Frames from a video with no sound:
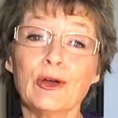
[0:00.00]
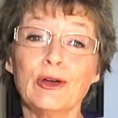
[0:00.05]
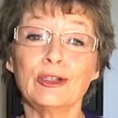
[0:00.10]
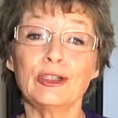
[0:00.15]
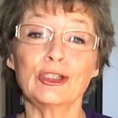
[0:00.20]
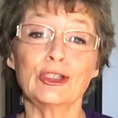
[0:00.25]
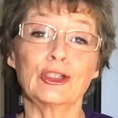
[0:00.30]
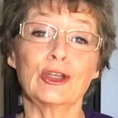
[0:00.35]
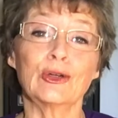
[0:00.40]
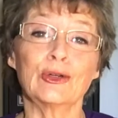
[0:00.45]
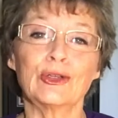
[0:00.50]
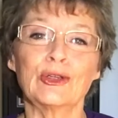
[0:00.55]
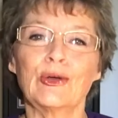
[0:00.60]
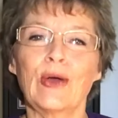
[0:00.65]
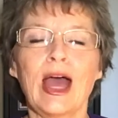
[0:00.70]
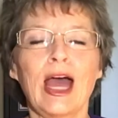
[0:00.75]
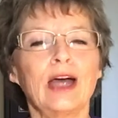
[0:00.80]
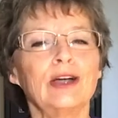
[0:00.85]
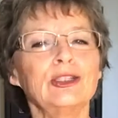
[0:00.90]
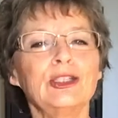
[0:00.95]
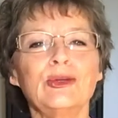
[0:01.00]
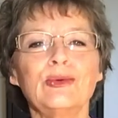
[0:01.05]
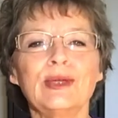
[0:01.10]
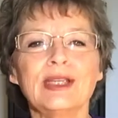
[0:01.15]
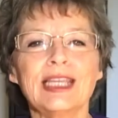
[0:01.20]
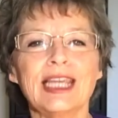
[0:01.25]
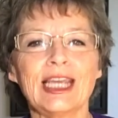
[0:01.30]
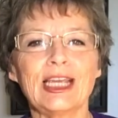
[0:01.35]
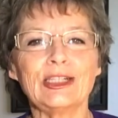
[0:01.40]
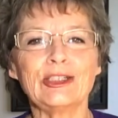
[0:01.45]
going to show you how to
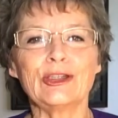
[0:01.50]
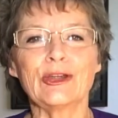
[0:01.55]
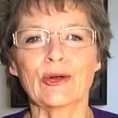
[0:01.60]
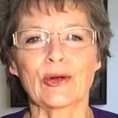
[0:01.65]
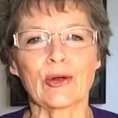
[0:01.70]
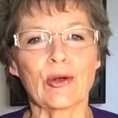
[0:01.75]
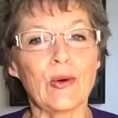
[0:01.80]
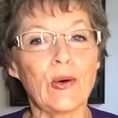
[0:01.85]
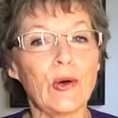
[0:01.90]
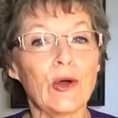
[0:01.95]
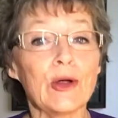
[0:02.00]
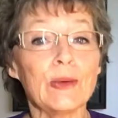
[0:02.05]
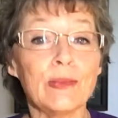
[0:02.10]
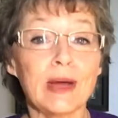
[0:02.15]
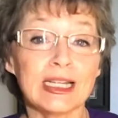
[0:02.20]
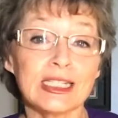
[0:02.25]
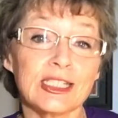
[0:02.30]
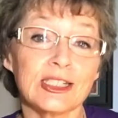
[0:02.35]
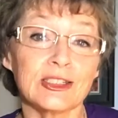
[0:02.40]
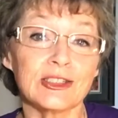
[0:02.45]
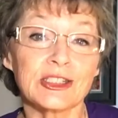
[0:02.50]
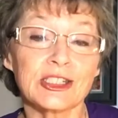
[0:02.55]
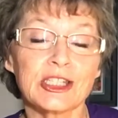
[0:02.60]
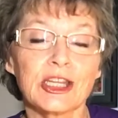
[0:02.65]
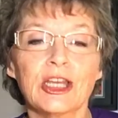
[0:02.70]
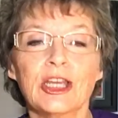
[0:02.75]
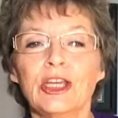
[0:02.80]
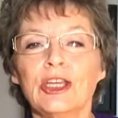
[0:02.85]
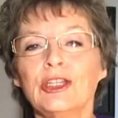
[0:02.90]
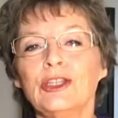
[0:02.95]
engage your core muscles
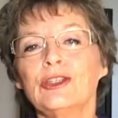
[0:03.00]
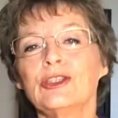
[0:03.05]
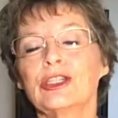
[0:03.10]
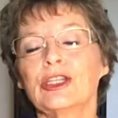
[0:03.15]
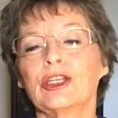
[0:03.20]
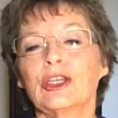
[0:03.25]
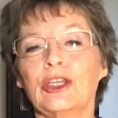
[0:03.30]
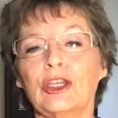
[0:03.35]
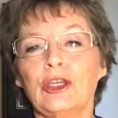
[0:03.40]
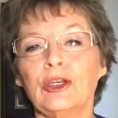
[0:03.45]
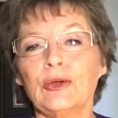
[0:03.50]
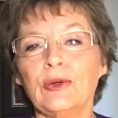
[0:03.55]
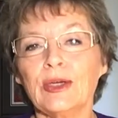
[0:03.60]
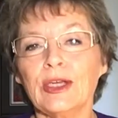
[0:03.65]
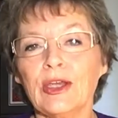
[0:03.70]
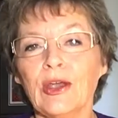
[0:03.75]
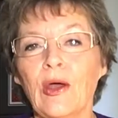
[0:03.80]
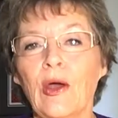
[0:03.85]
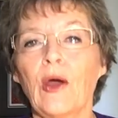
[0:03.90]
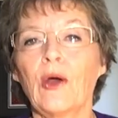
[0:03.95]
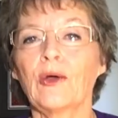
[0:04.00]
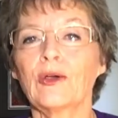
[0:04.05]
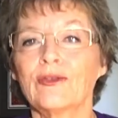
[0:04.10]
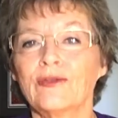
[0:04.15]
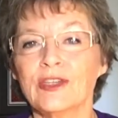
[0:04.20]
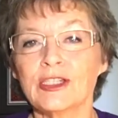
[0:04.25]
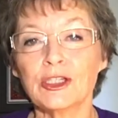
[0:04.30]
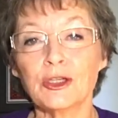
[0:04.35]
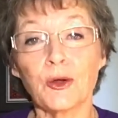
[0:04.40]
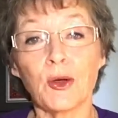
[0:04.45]
using cueing or
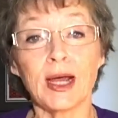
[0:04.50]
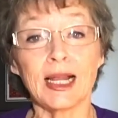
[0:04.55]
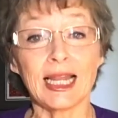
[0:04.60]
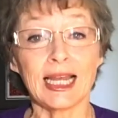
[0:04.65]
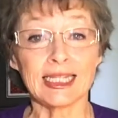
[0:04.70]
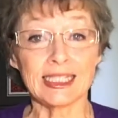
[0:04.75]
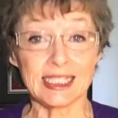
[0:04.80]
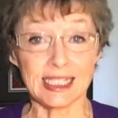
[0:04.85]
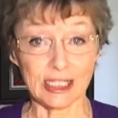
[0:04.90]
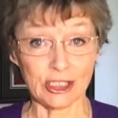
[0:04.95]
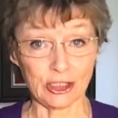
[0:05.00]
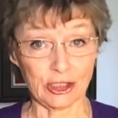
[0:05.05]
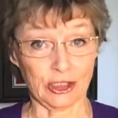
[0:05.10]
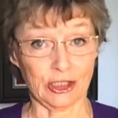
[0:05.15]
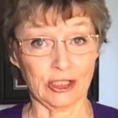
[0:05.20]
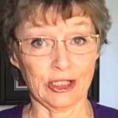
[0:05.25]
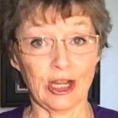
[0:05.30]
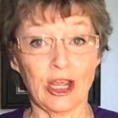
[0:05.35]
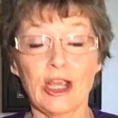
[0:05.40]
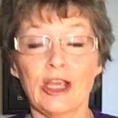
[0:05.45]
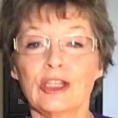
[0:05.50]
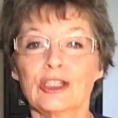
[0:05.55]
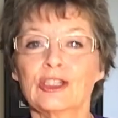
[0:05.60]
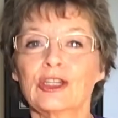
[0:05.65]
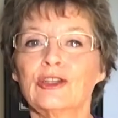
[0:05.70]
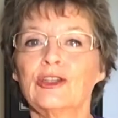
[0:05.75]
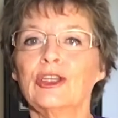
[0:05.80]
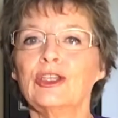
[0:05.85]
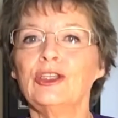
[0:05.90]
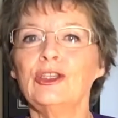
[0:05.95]
visualization
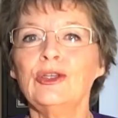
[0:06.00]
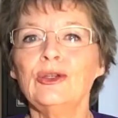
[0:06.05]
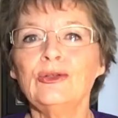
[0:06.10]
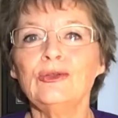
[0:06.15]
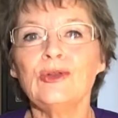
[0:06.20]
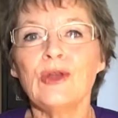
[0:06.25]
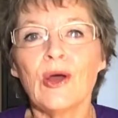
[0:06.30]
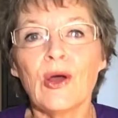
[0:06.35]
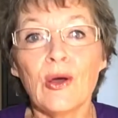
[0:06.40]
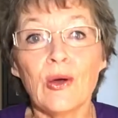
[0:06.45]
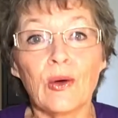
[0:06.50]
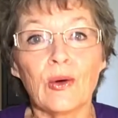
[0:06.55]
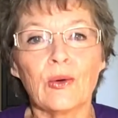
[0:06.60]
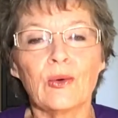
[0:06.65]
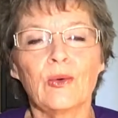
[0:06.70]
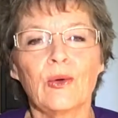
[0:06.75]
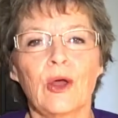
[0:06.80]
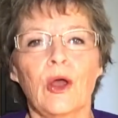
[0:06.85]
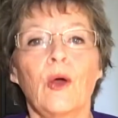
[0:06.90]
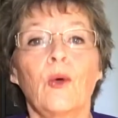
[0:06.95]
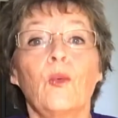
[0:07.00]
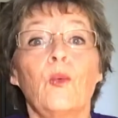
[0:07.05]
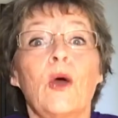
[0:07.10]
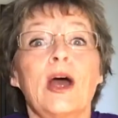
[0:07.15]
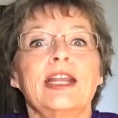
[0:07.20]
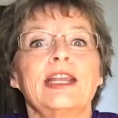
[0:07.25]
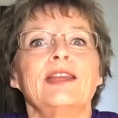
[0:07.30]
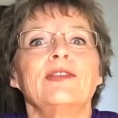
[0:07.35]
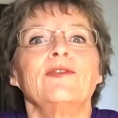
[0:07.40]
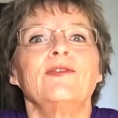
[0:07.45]
so that you know
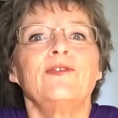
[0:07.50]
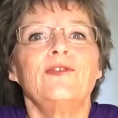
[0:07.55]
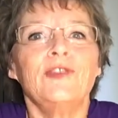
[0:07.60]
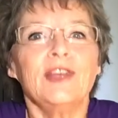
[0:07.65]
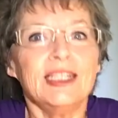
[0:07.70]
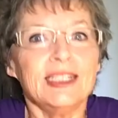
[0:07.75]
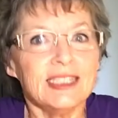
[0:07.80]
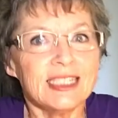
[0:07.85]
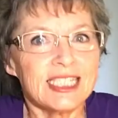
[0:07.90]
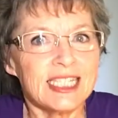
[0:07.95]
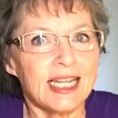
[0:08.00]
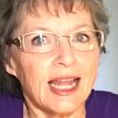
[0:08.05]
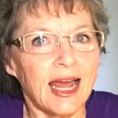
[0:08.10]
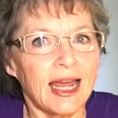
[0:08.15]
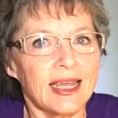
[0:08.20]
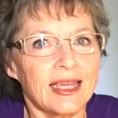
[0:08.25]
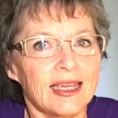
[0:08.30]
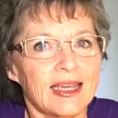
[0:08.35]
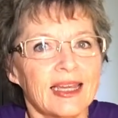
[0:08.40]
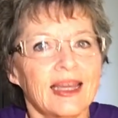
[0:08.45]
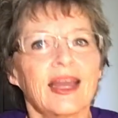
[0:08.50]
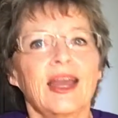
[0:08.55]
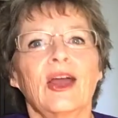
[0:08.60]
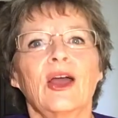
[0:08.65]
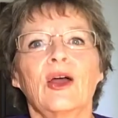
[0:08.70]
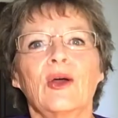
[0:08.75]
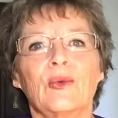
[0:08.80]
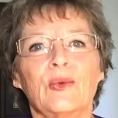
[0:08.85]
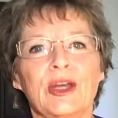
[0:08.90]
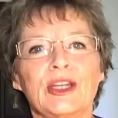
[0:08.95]
what it feels like
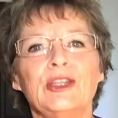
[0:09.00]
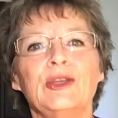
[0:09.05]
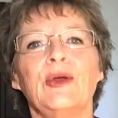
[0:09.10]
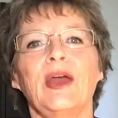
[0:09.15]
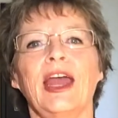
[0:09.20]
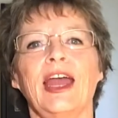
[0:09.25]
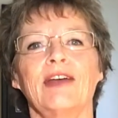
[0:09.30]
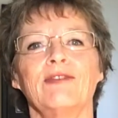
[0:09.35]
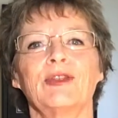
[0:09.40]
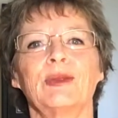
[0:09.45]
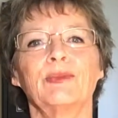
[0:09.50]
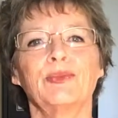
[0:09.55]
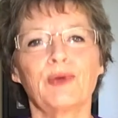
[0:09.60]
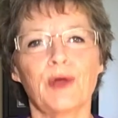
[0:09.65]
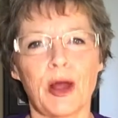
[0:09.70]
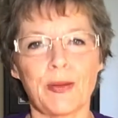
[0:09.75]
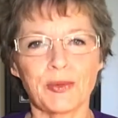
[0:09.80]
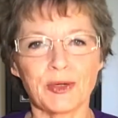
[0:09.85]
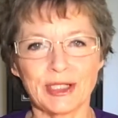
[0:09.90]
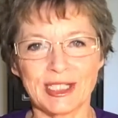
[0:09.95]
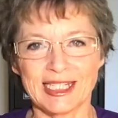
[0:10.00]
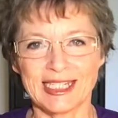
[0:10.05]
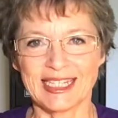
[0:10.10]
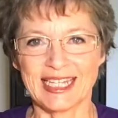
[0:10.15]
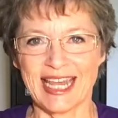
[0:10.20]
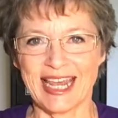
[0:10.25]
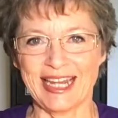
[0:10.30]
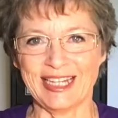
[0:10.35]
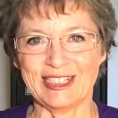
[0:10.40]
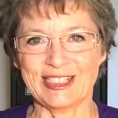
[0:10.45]
when you have them properly
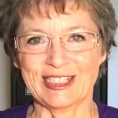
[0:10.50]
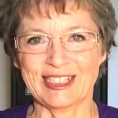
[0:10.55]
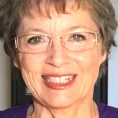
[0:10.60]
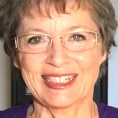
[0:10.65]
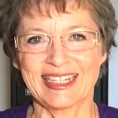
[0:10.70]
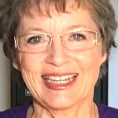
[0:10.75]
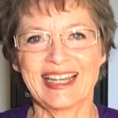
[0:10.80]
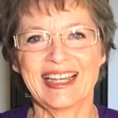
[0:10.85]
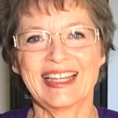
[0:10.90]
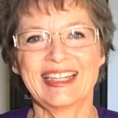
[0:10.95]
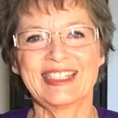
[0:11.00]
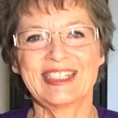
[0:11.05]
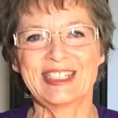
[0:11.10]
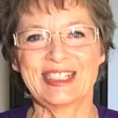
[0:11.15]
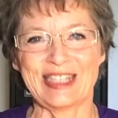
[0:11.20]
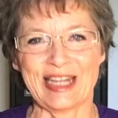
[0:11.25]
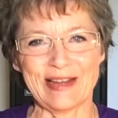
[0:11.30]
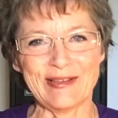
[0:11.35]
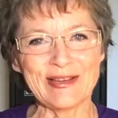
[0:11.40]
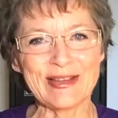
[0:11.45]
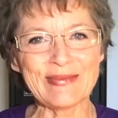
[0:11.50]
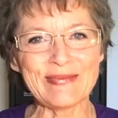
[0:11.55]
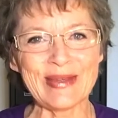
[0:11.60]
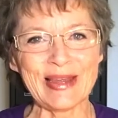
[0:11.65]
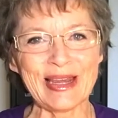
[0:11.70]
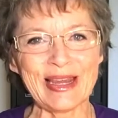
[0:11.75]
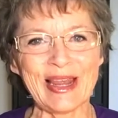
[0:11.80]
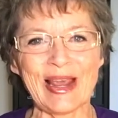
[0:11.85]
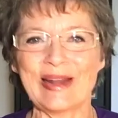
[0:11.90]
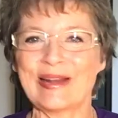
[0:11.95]
engaged. Stay with
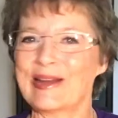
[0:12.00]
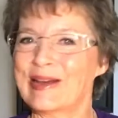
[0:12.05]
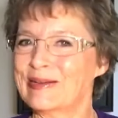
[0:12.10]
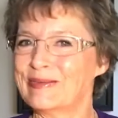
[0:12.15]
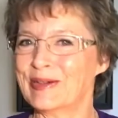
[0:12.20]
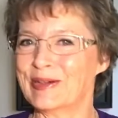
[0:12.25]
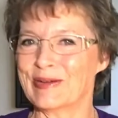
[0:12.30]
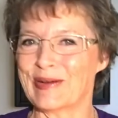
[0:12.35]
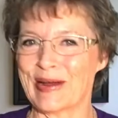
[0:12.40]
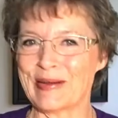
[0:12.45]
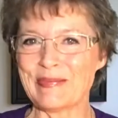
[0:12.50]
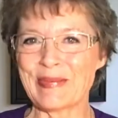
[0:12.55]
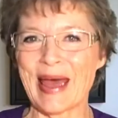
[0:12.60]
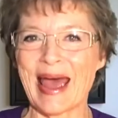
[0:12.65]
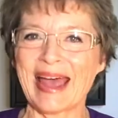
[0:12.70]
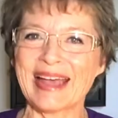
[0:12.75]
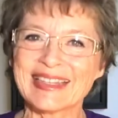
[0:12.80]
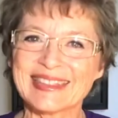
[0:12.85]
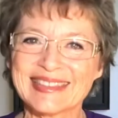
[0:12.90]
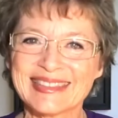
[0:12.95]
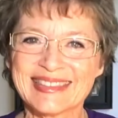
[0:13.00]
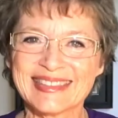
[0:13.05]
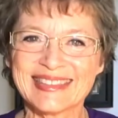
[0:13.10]
me and I'll be right back.